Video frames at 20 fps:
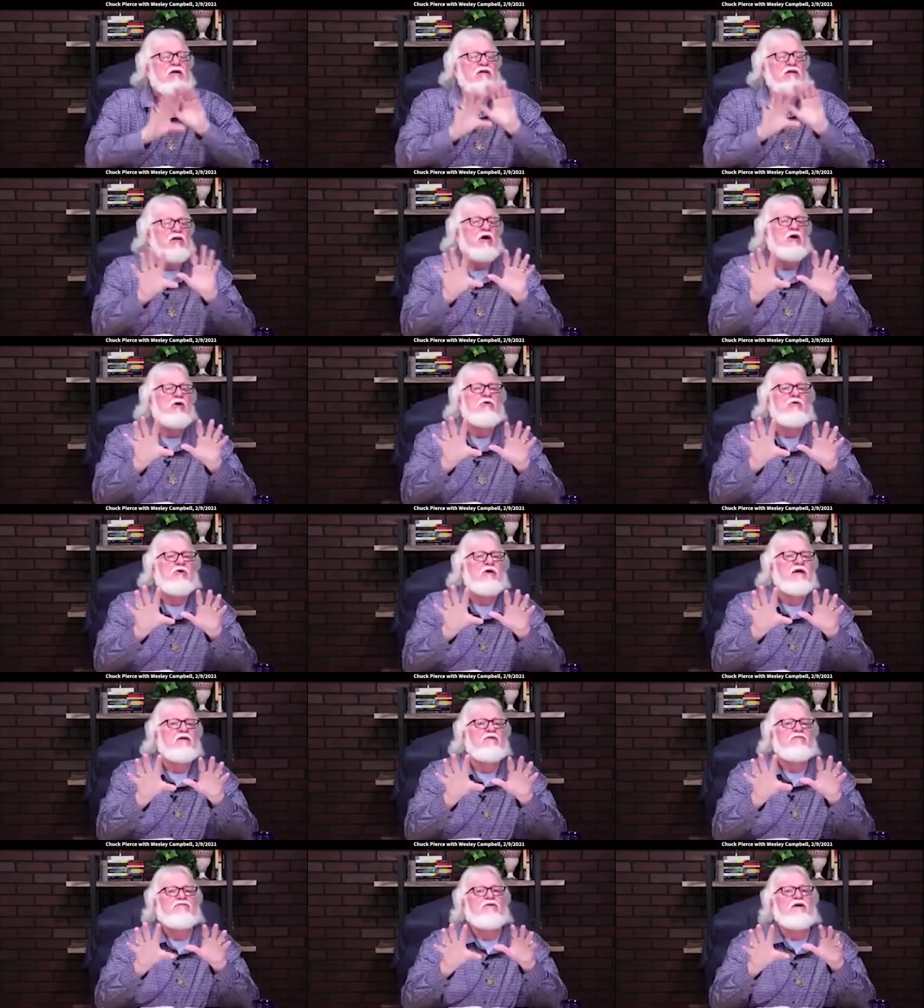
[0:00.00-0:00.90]
No
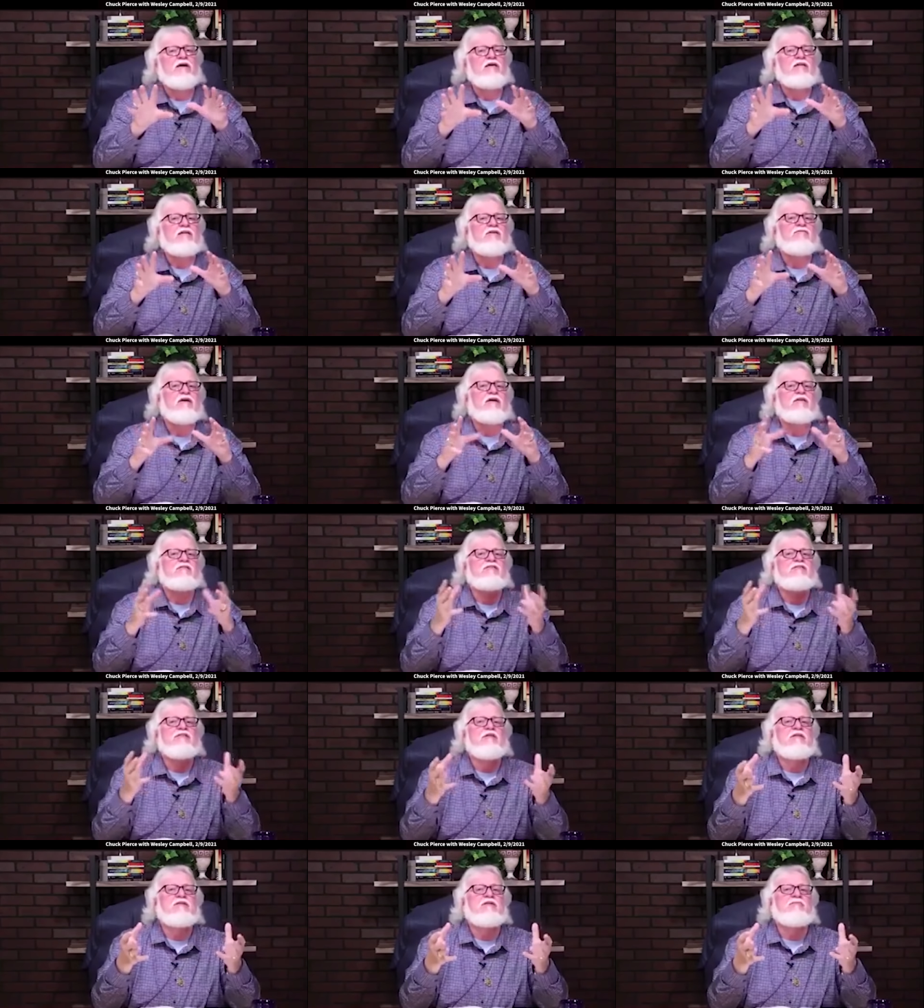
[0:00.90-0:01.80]
greater faith have I
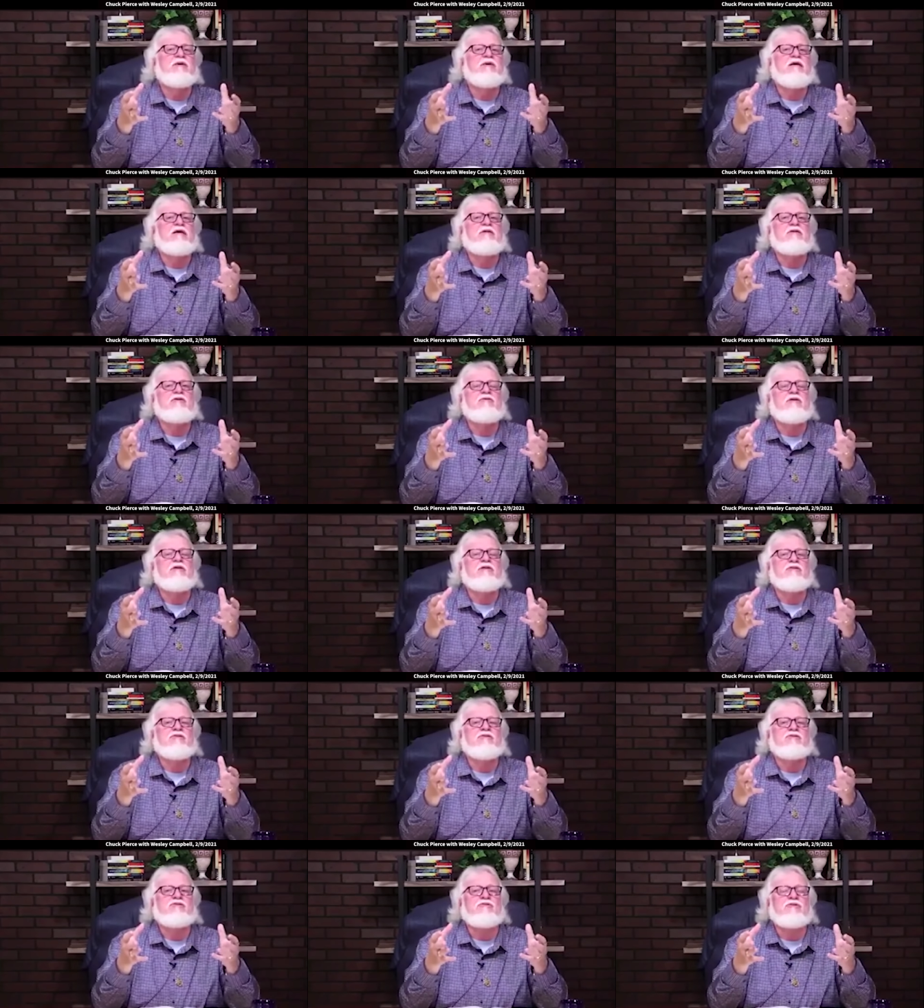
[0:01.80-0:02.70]
seen the man who
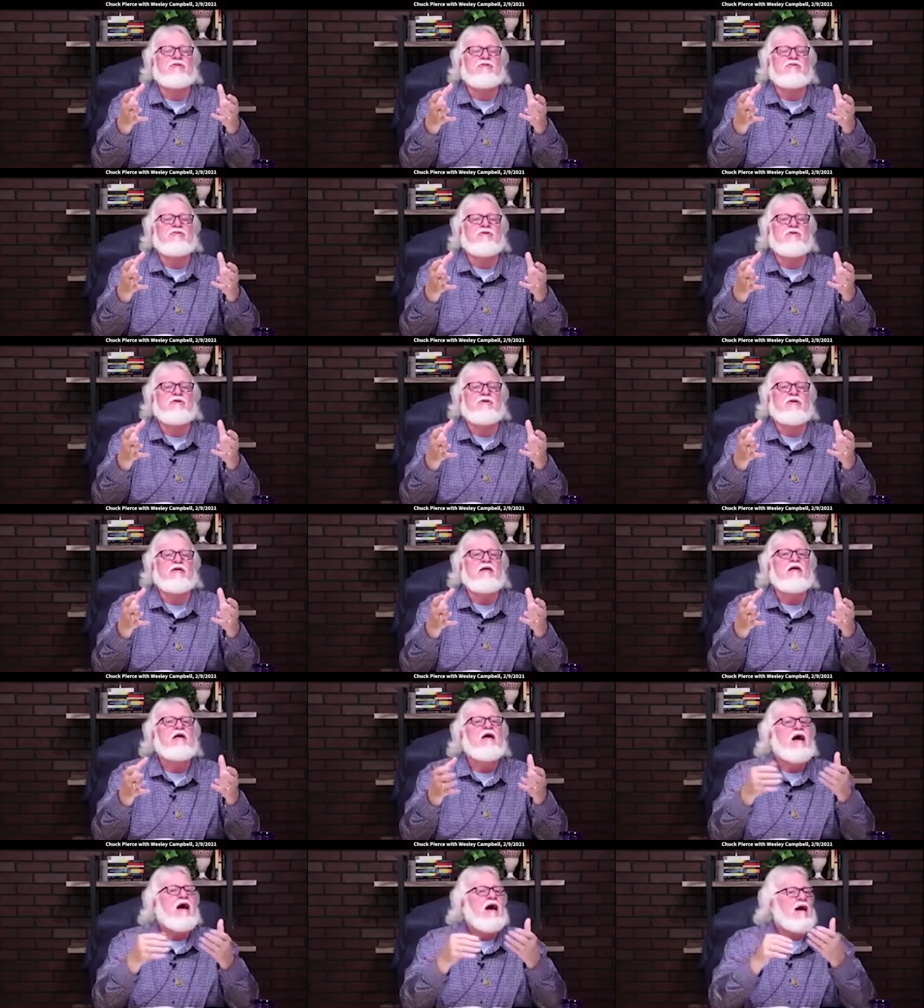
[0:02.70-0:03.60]
understood authority.
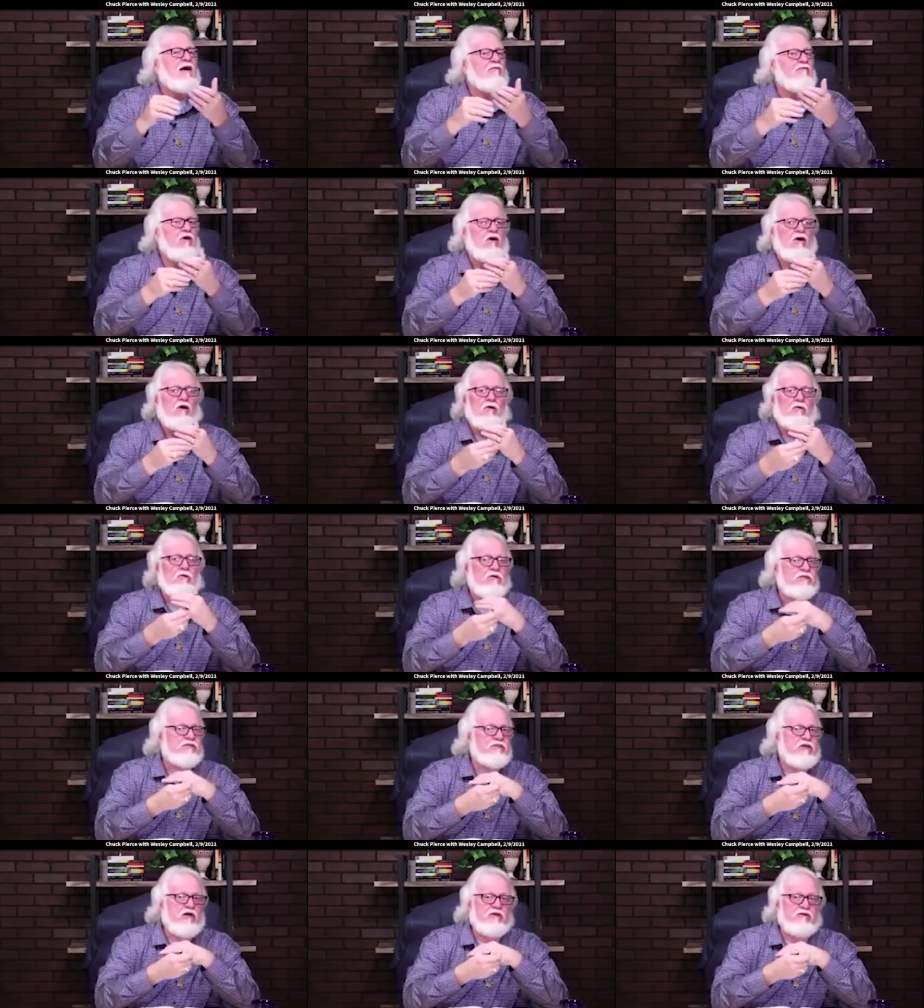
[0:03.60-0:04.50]
I've
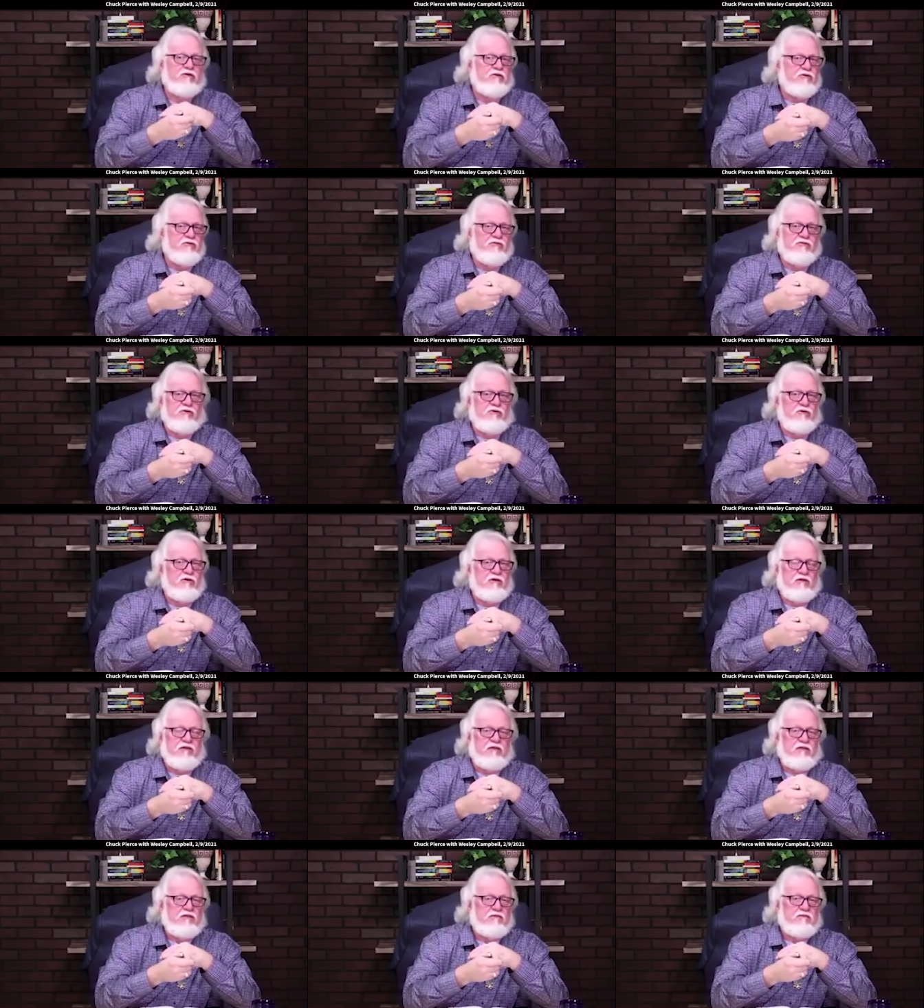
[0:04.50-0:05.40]
always honored authority.